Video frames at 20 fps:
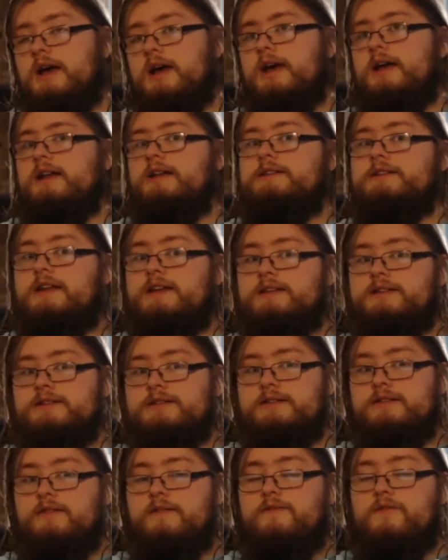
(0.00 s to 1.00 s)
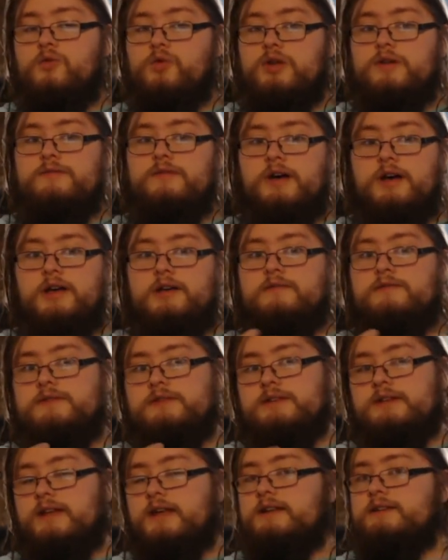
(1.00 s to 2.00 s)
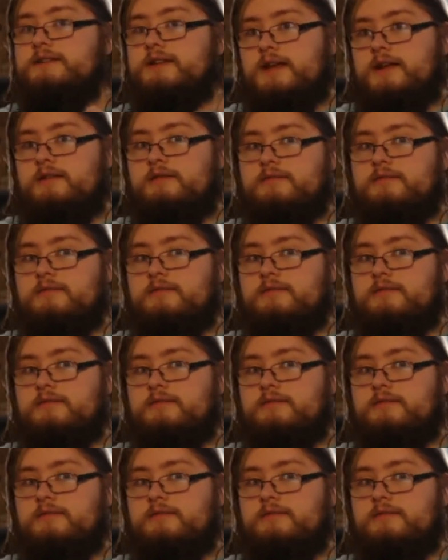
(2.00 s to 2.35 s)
and it takes 45 to get 10.